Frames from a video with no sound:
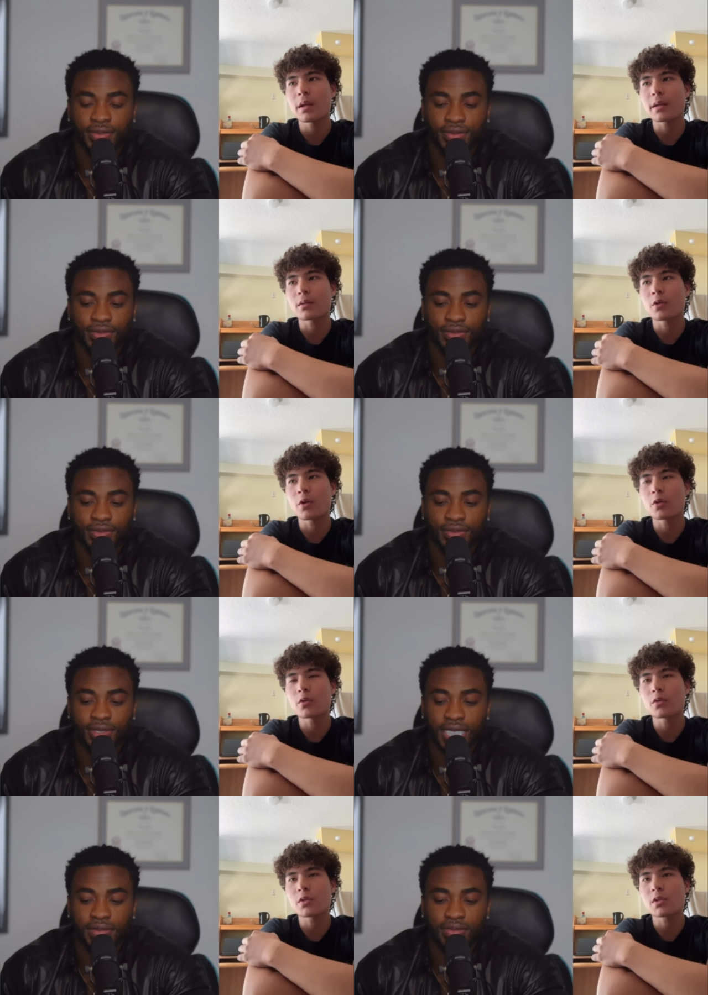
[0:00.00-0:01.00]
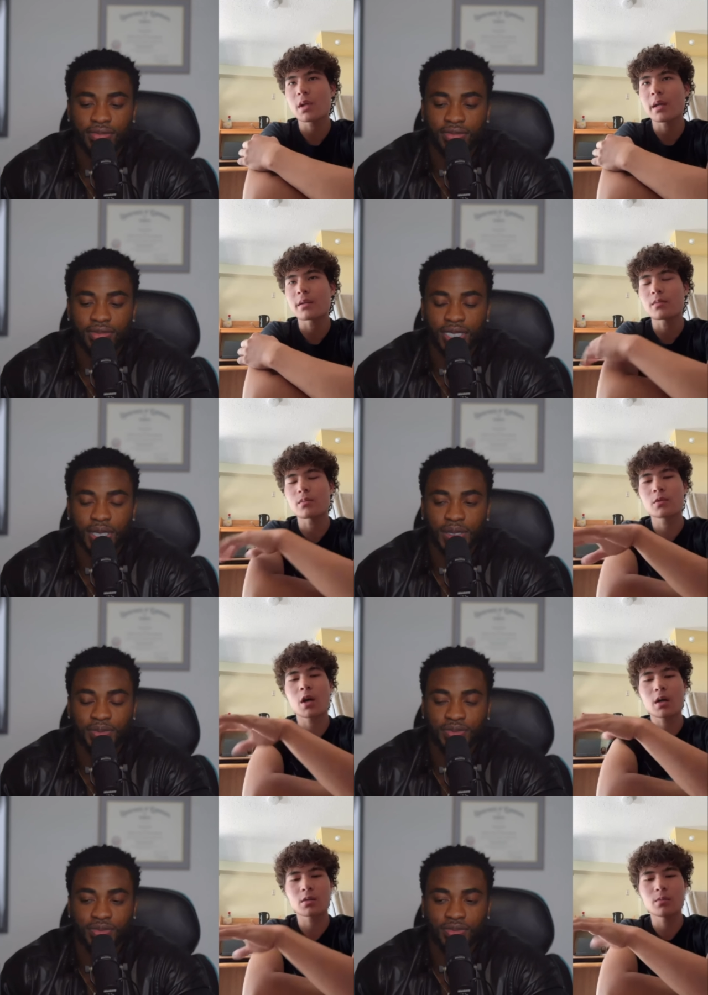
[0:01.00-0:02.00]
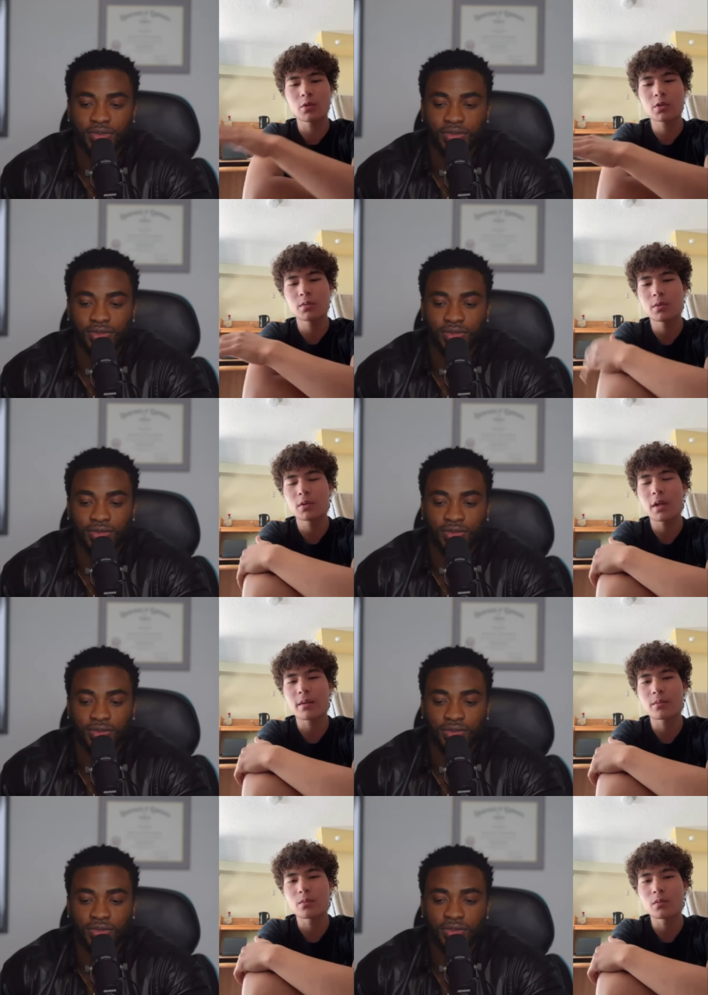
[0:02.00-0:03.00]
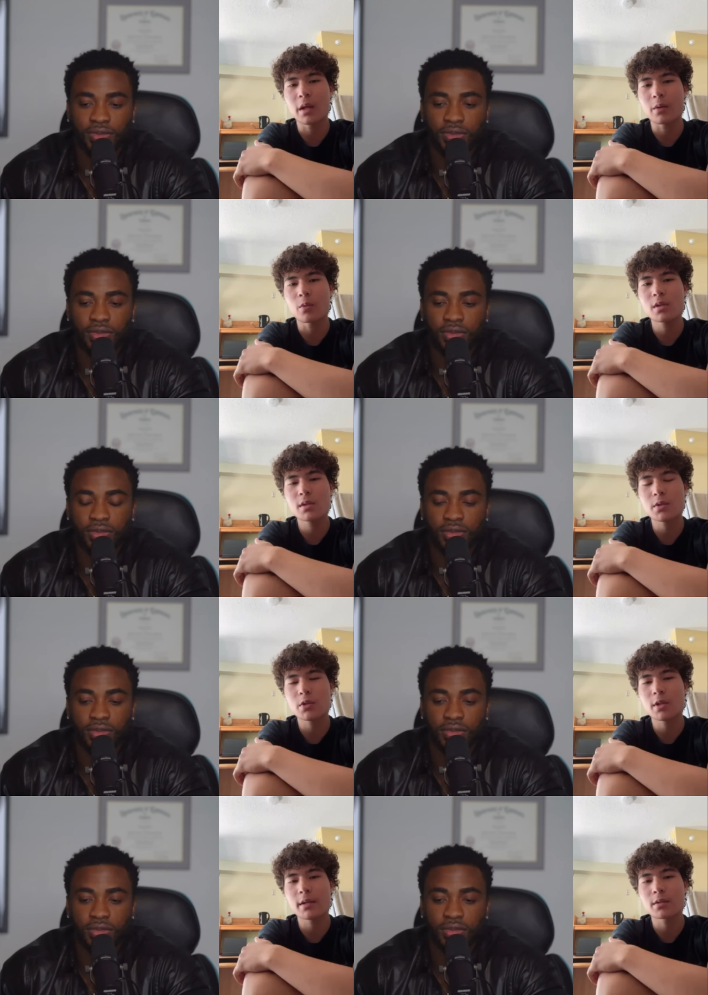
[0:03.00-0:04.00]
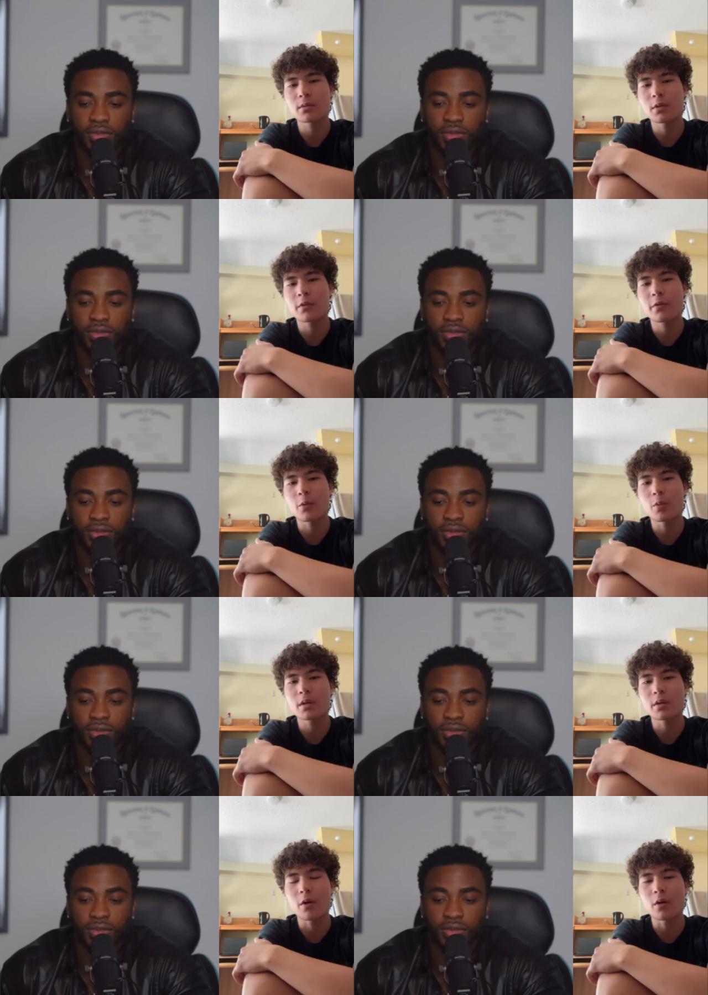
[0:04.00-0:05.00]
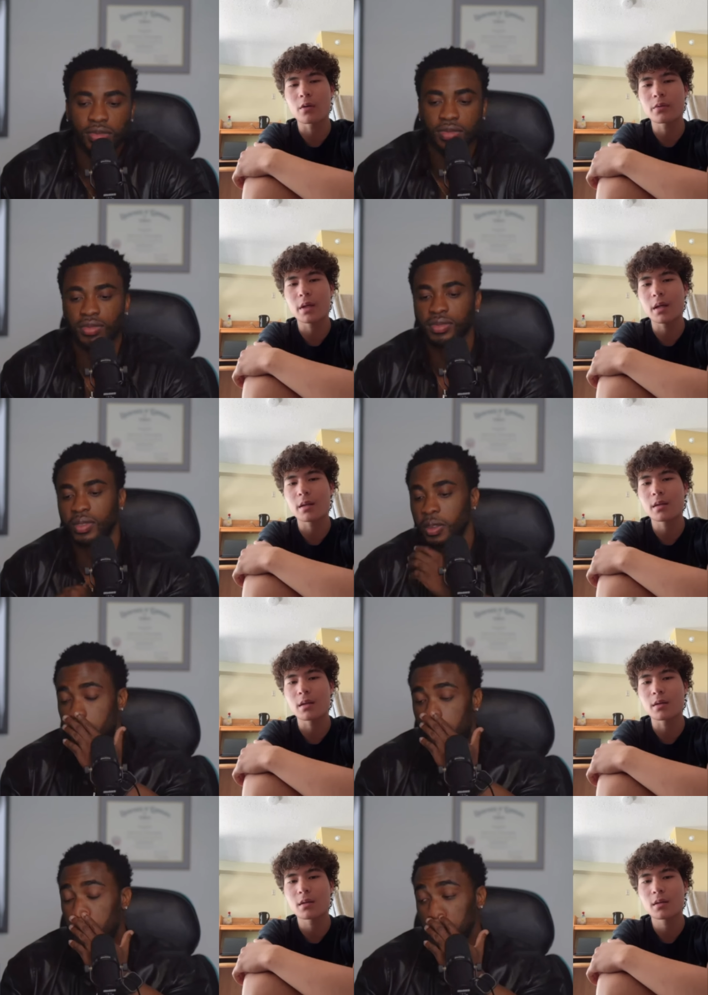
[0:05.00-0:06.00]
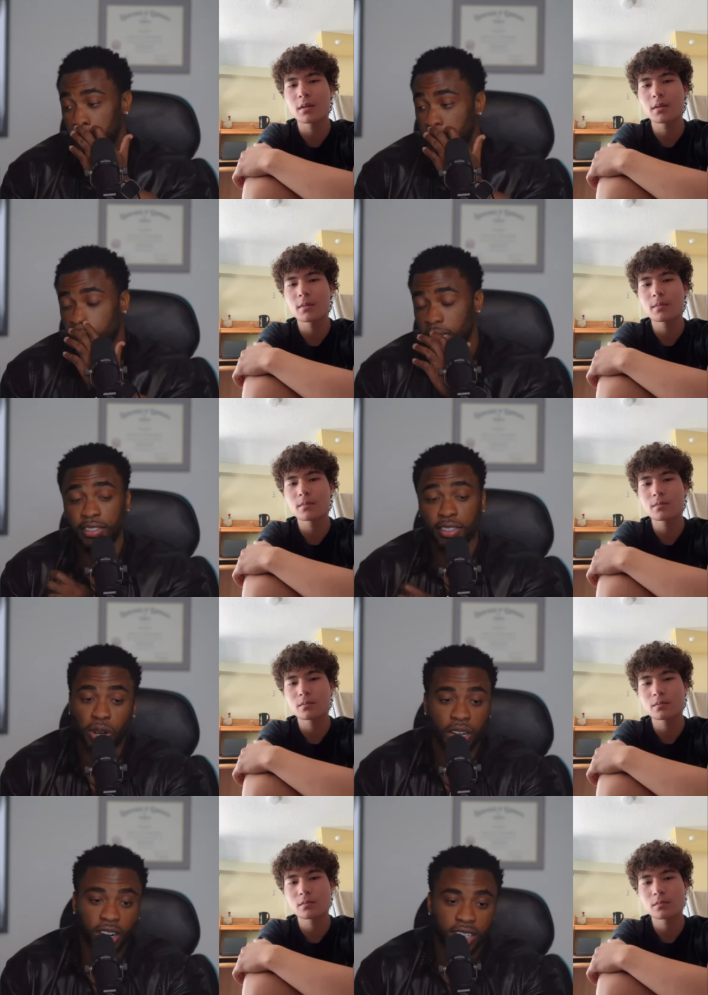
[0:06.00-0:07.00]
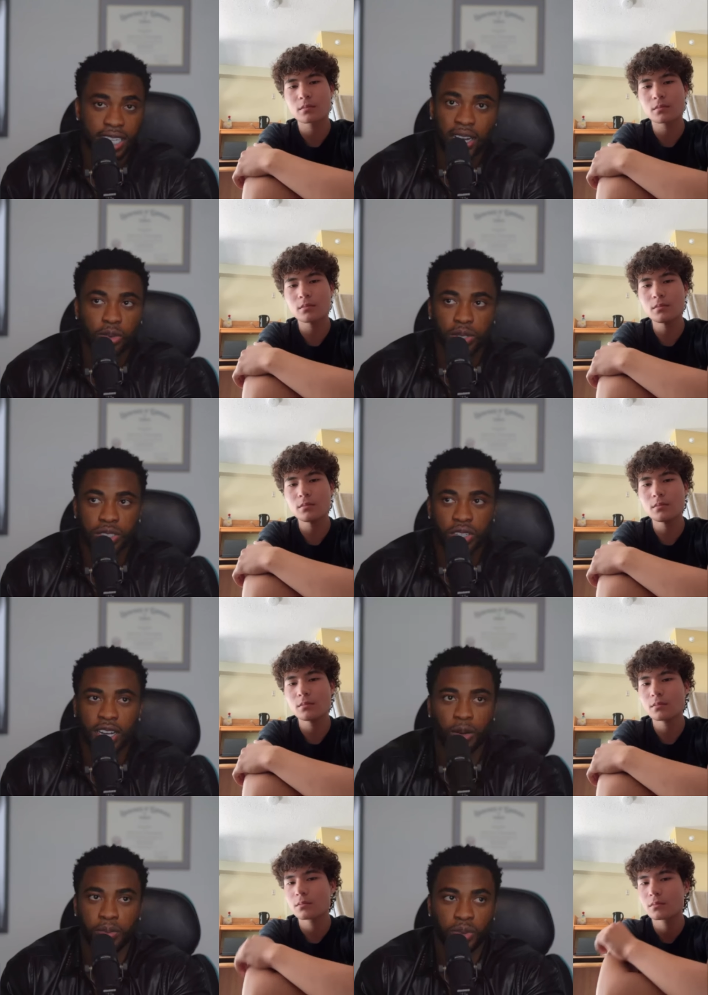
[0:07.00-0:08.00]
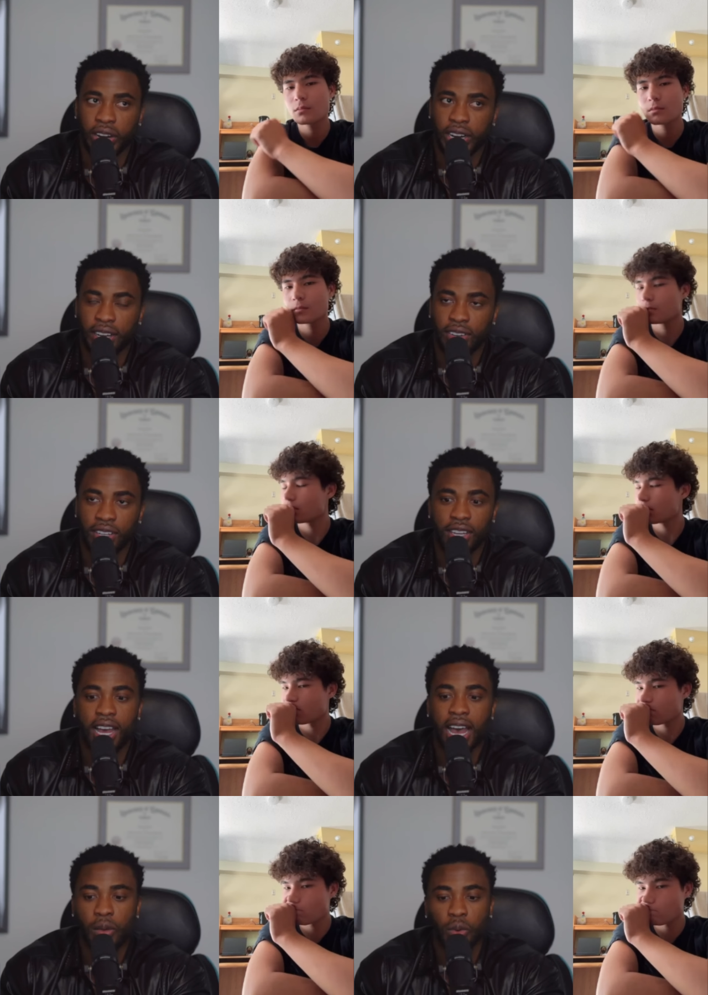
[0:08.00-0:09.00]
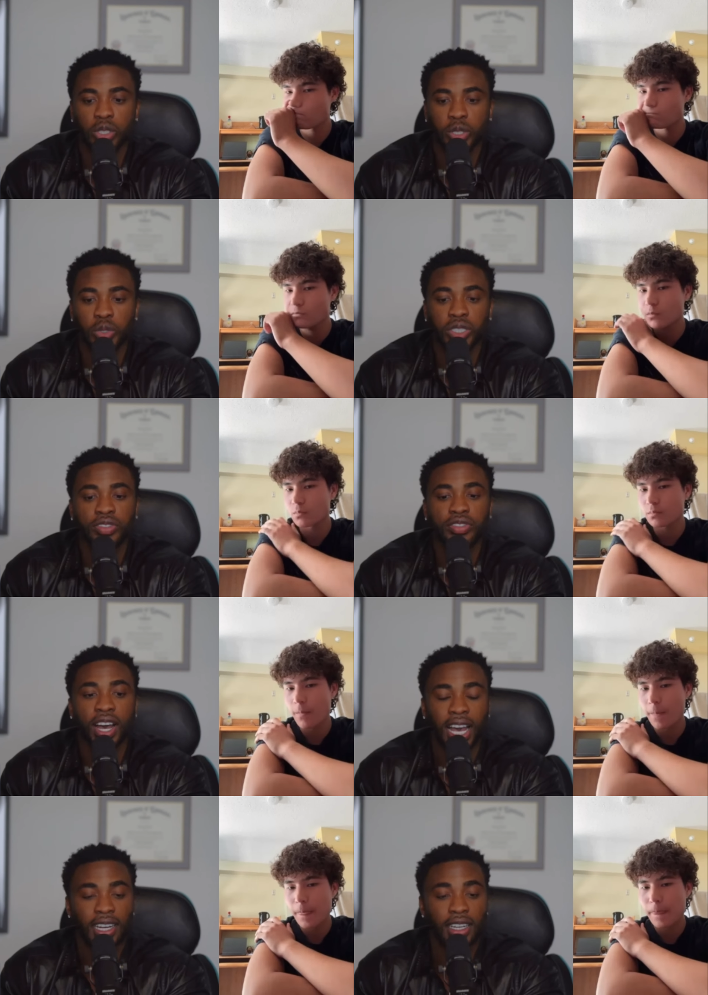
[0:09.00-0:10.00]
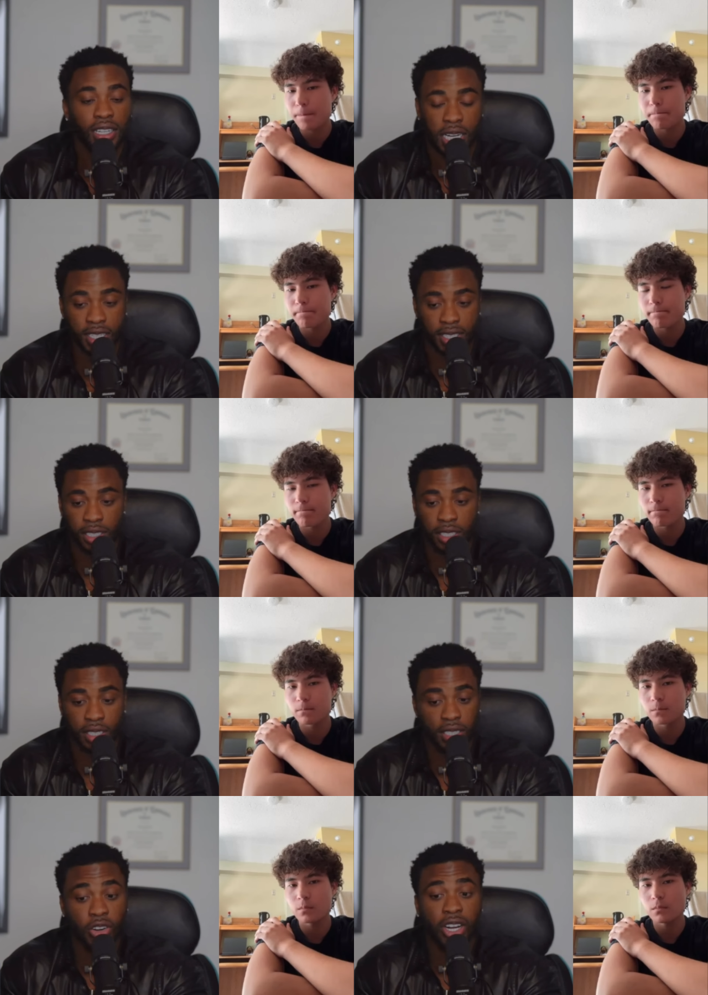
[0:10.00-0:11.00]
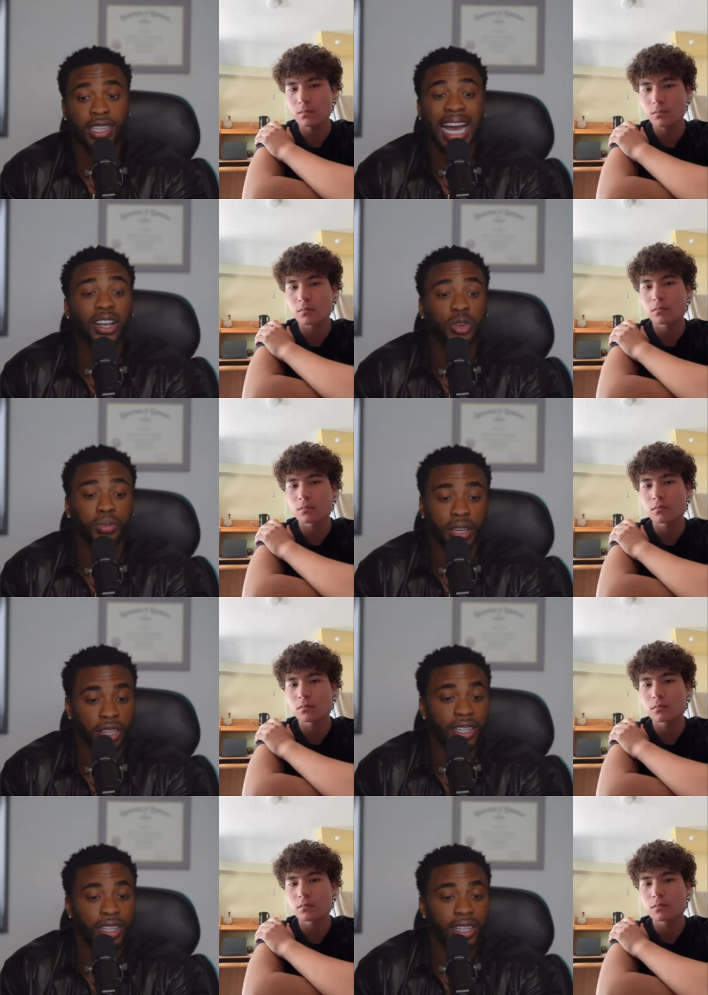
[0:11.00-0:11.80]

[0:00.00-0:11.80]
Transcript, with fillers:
Speaker 1: like girls and talk to multiple at like once, or should I look for one girl that I no
Speaker 2: think... looking for one girl is not what's going to help you right now. I want you to find, listen, create a document, a